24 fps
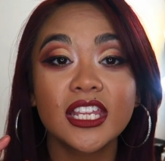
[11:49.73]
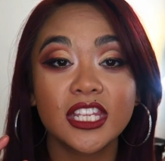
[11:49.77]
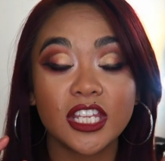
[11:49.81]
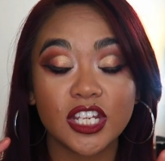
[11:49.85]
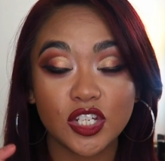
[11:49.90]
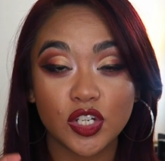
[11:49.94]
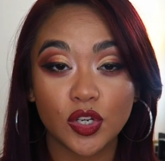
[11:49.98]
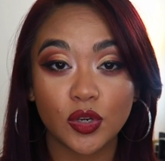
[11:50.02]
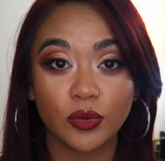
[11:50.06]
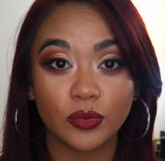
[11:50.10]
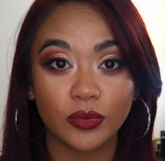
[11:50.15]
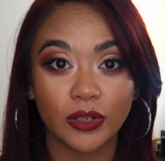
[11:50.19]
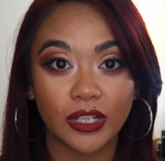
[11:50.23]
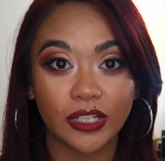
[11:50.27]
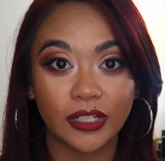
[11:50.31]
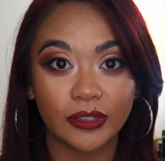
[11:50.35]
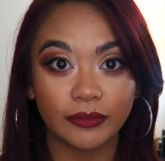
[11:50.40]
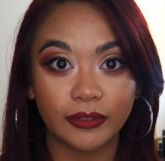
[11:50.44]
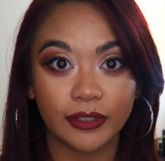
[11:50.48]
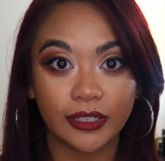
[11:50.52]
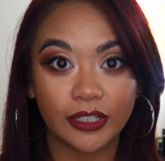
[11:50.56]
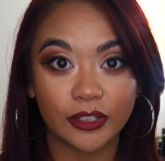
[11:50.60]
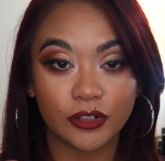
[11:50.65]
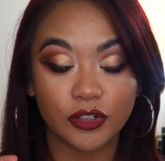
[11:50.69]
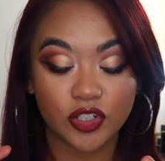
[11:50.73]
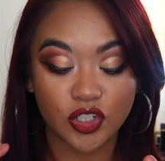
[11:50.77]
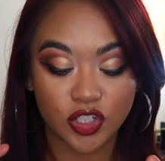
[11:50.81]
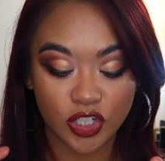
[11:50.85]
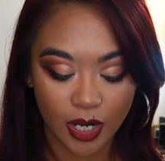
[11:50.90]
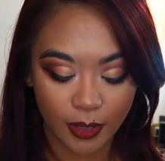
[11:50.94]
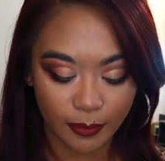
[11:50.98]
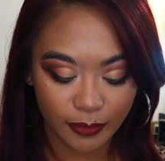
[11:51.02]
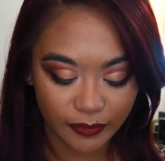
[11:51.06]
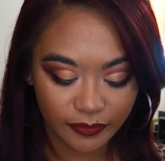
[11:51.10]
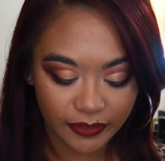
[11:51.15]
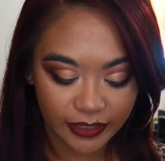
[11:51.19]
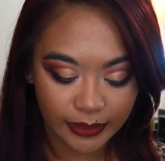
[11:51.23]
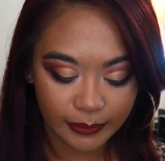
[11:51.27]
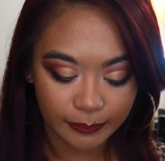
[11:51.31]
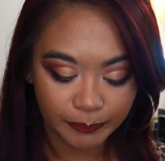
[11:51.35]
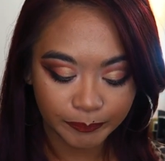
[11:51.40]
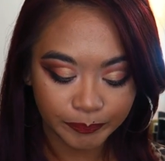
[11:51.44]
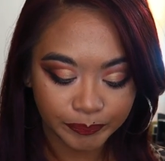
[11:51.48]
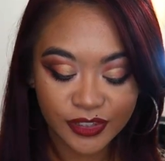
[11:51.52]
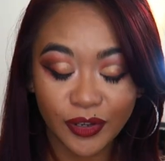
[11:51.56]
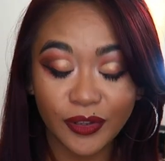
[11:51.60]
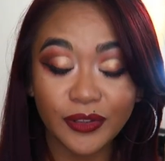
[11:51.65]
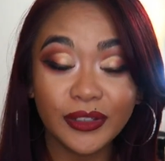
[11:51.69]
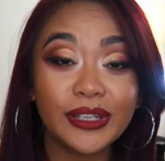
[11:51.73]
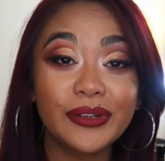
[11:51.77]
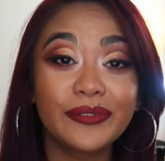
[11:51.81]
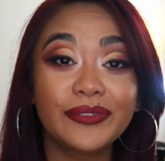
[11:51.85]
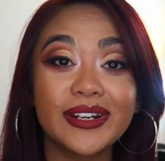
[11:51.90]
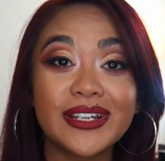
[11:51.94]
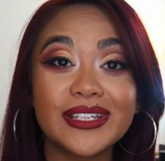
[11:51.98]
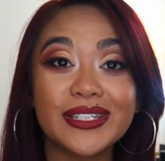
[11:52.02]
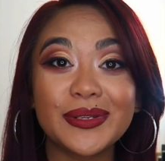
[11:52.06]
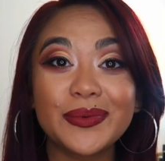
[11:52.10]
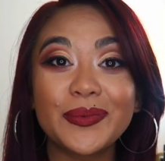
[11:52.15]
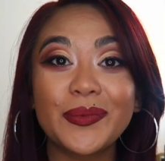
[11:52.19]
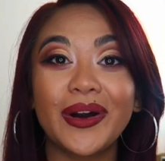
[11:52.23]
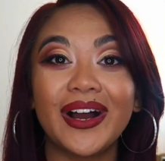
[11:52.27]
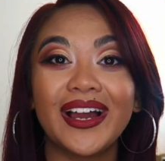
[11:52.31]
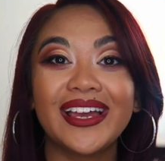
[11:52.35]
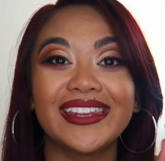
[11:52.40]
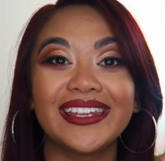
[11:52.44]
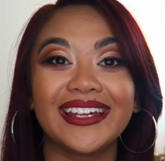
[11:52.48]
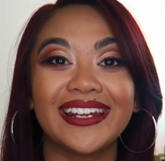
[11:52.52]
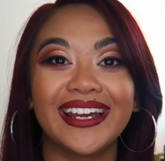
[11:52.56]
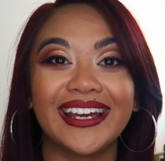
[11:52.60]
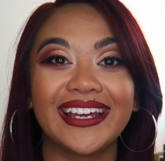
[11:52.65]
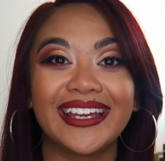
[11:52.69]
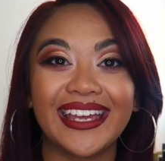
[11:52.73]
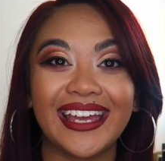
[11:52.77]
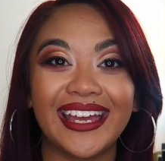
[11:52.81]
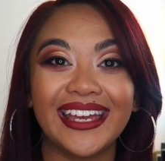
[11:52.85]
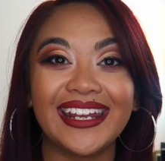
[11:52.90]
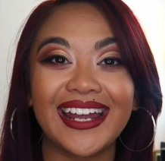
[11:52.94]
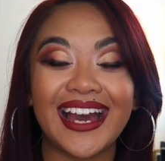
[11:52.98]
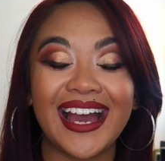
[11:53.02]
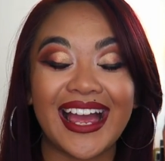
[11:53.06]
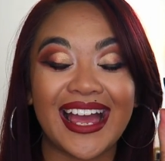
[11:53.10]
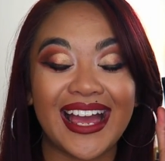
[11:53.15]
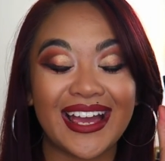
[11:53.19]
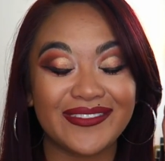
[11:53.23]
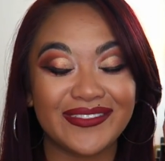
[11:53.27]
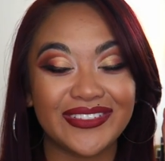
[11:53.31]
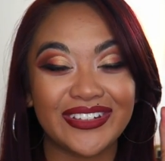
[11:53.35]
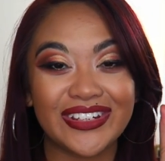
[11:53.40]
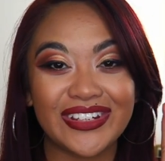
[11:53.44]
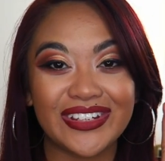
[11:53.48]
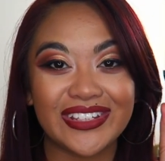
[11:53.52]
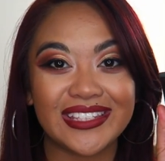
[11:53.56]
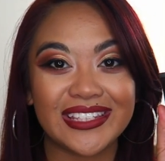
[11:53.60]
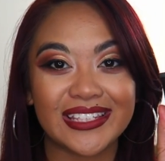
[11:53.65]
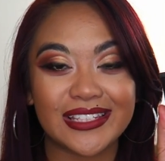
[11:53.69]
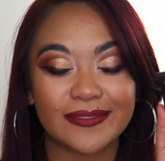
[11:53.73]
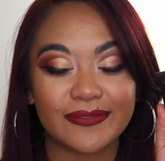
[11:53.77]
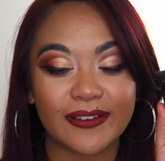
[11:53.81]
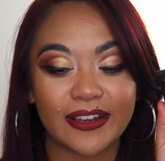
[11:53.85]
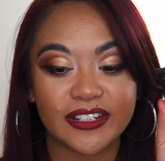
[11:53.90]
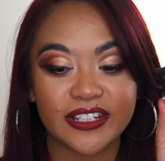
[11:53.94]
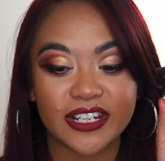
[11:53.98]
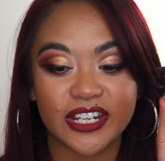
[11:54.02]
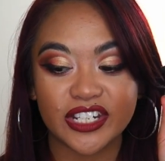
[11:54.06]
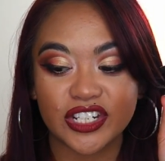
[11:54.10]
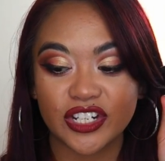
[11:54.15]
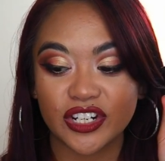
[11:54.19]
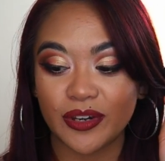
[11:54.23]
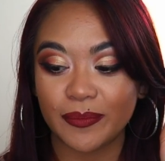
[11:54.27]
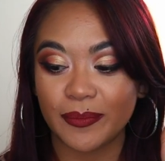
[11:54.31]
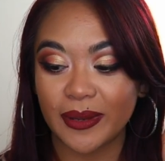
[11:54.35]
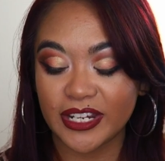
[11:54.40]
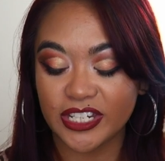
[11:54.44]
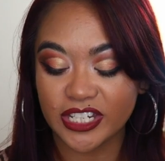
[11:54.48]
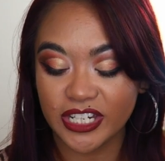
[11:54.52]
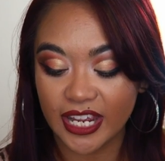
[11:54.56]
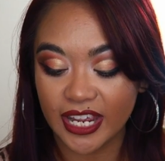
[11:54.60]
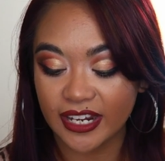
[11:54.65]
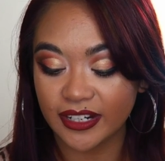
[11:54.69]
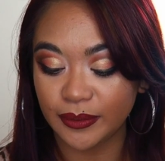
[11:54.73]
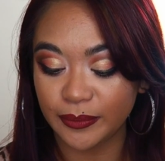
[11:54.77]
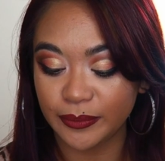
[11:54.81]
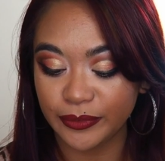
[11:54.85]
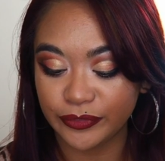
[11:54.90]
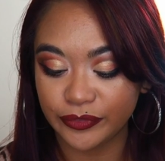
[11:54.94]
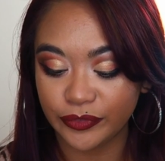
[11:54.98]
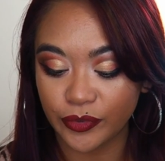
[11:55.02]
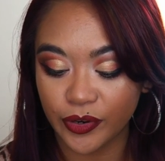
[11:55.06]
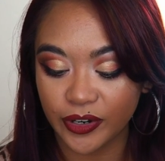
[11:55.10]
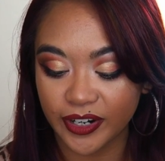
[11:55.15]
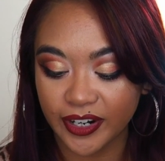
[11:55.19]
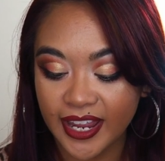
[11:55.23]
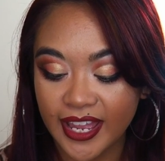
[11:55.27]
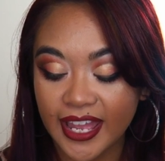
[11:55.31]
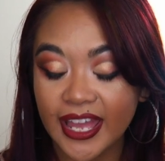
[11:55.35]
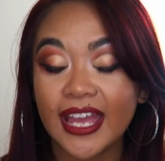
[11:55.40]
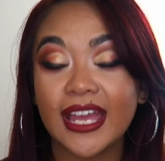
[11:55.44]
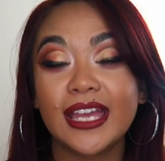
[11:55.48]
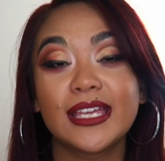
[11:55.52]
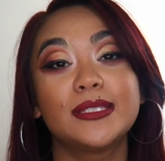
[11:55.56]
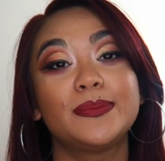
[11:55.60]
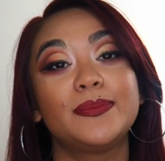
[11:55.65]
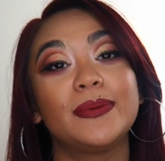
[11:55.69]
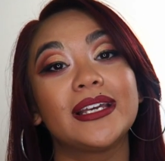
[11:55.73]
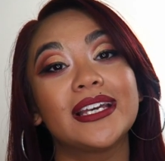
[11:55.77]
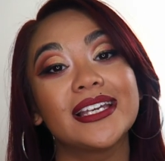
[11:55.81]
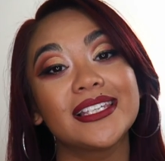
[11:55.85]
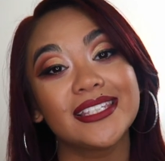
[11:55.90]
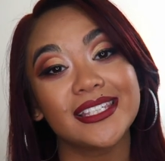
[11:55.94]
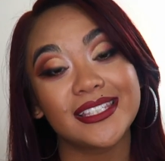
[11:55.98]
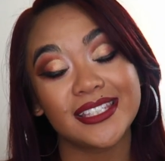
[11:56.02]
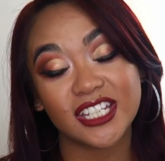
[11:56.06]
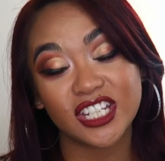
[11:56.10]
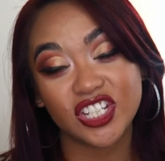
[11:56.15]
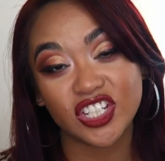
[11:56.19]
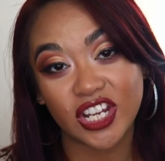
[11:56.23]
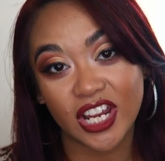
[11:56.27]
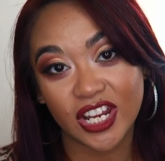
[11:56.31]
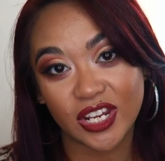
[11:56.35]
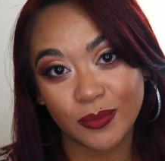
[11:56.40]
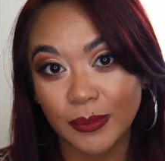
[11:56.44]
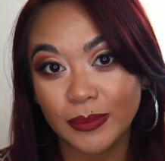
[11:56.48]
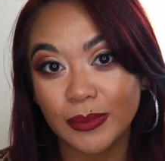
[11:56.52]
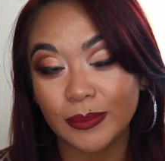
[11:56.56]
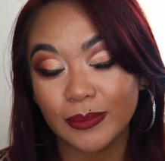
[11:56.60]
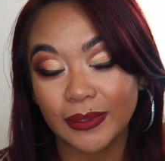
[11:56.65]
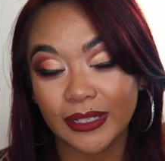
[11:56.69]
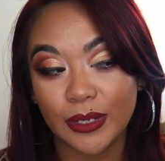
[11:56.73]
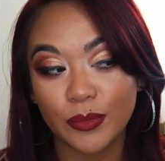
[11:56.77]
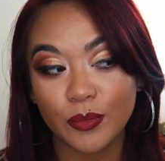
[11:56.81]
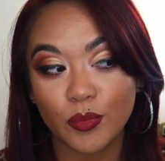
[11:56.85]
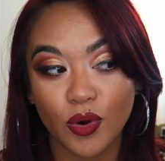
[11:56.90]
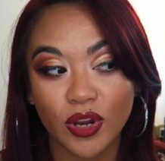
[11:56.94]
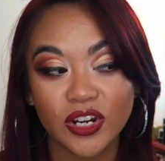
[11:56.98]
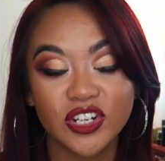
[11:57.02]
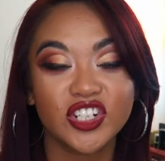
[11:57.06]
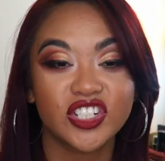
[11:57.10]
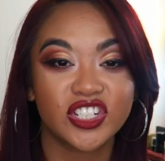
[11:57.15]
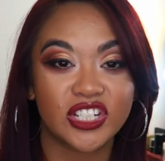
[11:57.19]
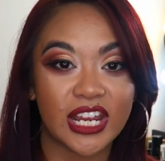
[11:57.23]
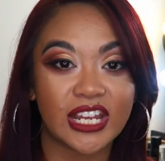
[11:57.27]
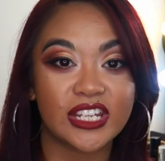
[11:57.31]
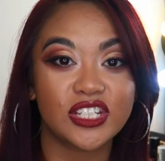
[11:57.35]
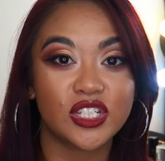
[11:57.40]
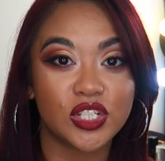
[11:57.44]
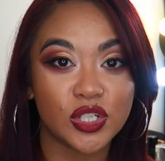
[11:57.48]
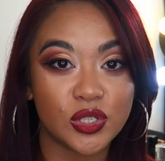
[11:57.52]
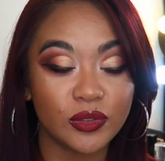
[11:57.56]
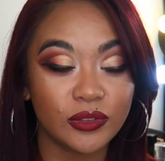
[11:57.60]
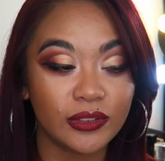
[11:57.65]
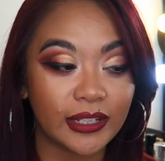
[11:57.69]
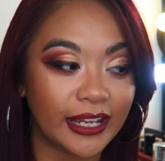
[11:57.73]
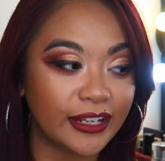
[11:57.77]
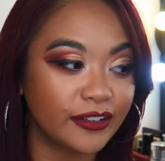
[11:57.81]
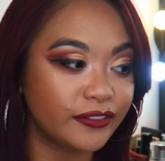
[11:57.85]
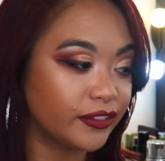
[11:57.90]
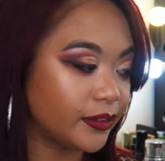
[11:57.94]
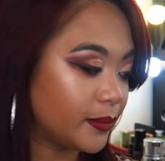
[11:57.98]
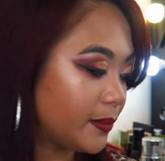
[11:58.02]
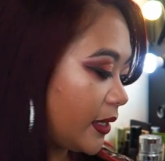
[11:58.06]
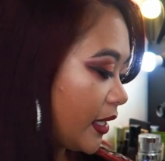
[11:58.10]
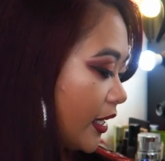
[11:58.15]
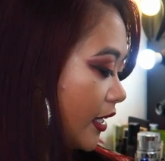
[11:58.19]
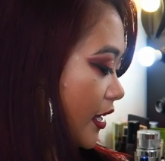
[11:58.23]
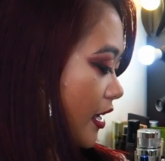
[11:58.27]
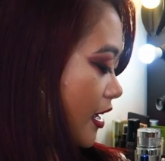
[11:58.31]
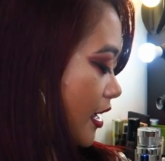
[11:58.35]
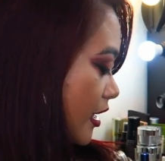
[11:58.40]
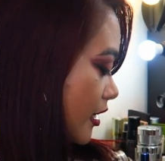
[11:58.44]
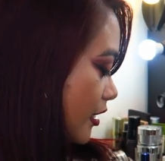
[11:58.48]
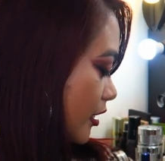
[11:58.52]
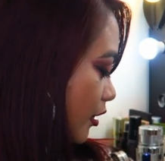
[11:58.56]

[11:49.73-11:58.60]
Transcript: They do a really, really good job of it. The only reason why that, again, I haven't used this foundation on my channel before is because it's a shade, probably one shade too light for me.